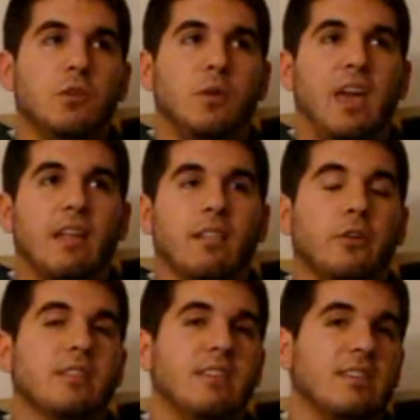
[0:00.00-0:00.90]
you can't
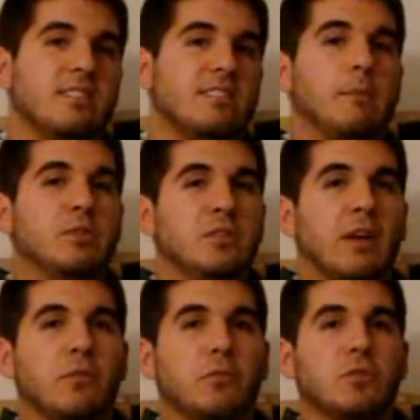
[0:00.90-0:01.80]
look at the exception, you
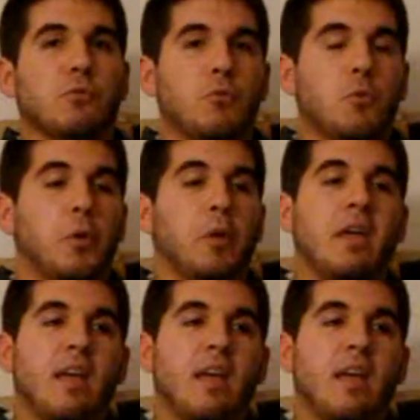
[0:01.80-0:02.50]
have to look at the rule.